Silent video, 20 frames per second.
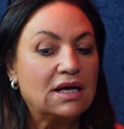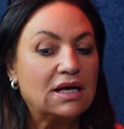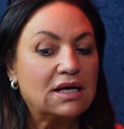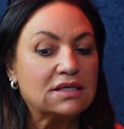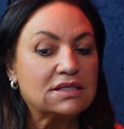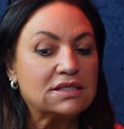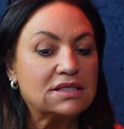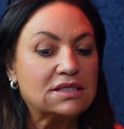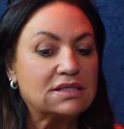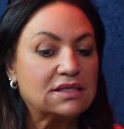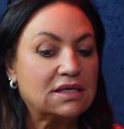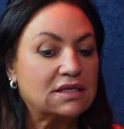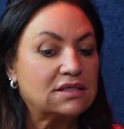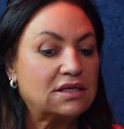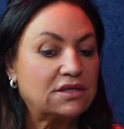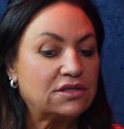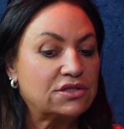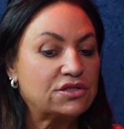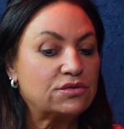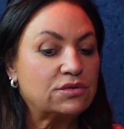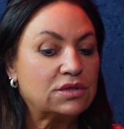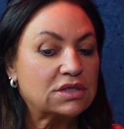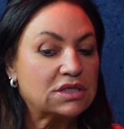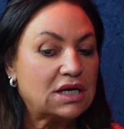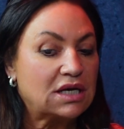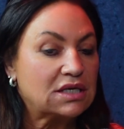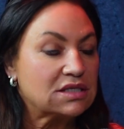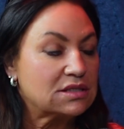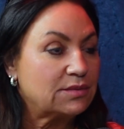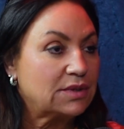And he said, Dara, do you want
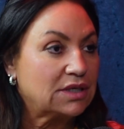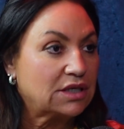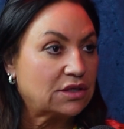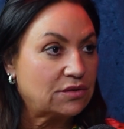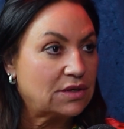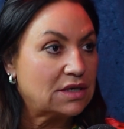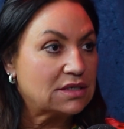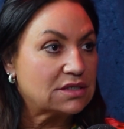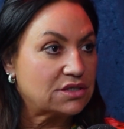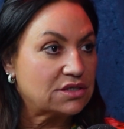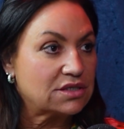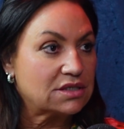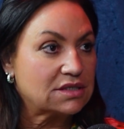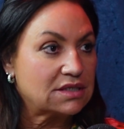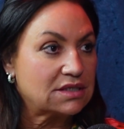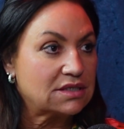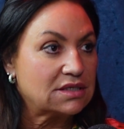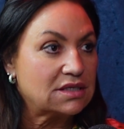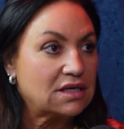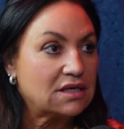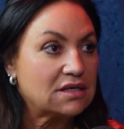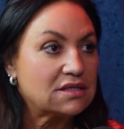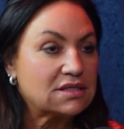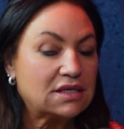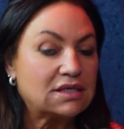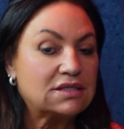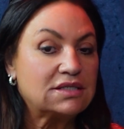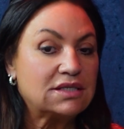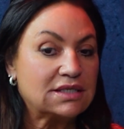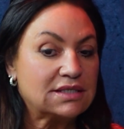to ask me any questions? And Dara
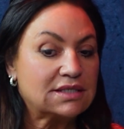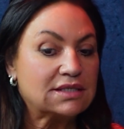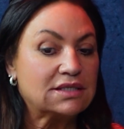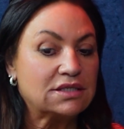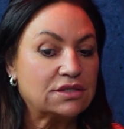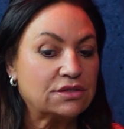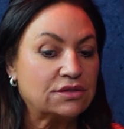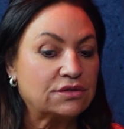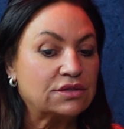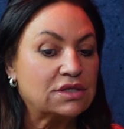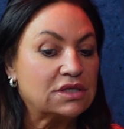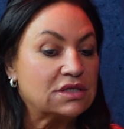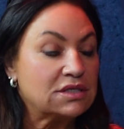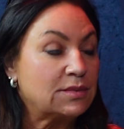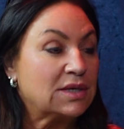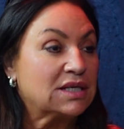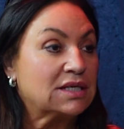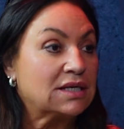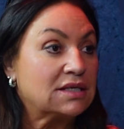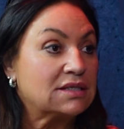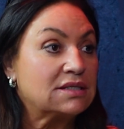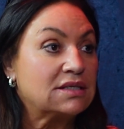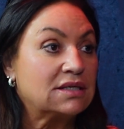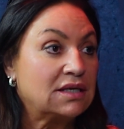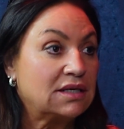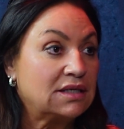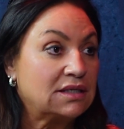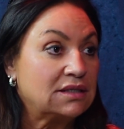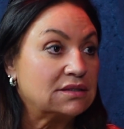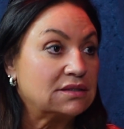said, yes, I do. Is my dad
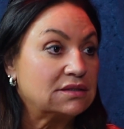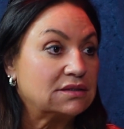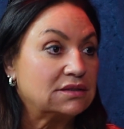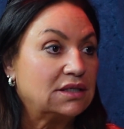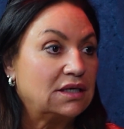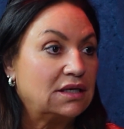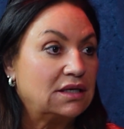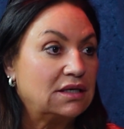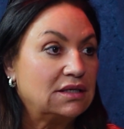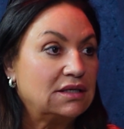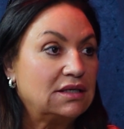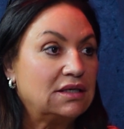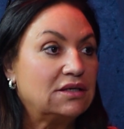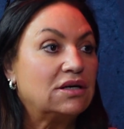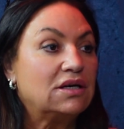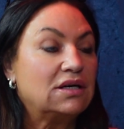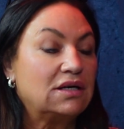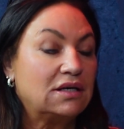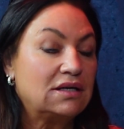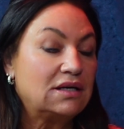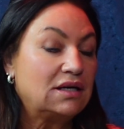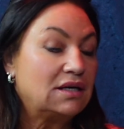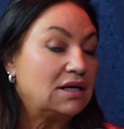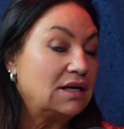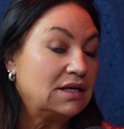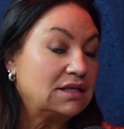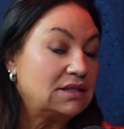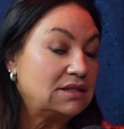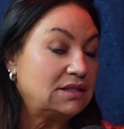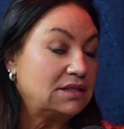dying? Now,
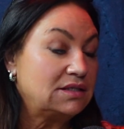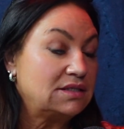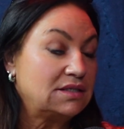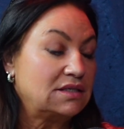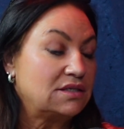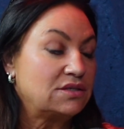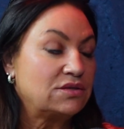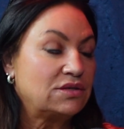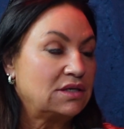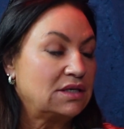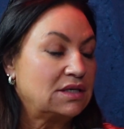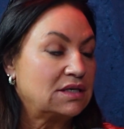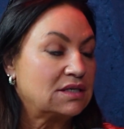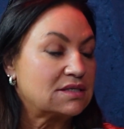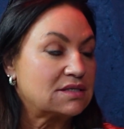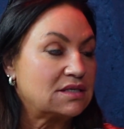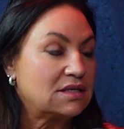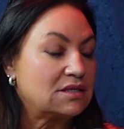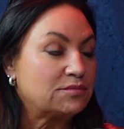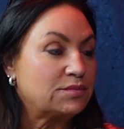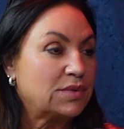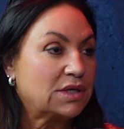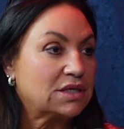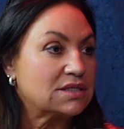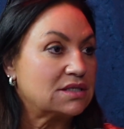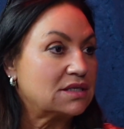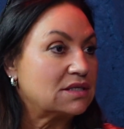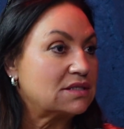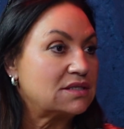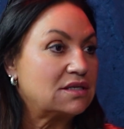I nearly died when he asked that, because
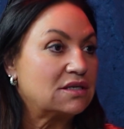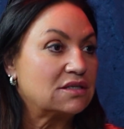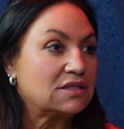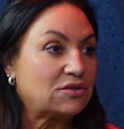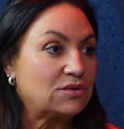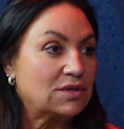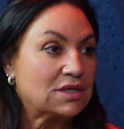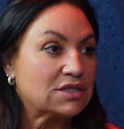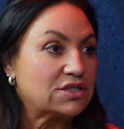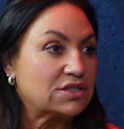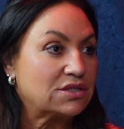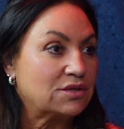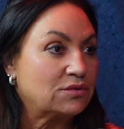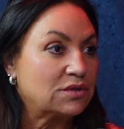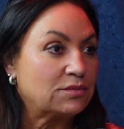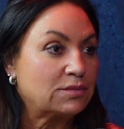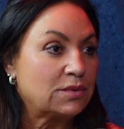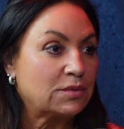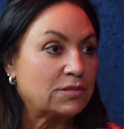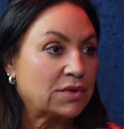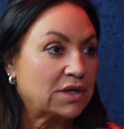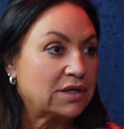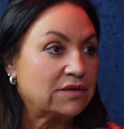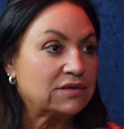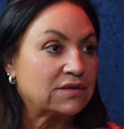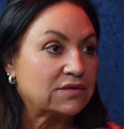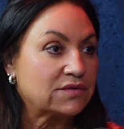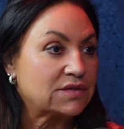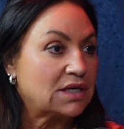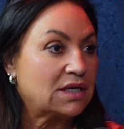that's not a question I would have been brave
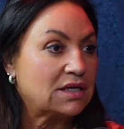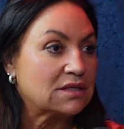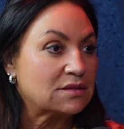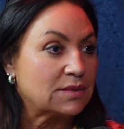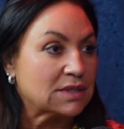enough to ask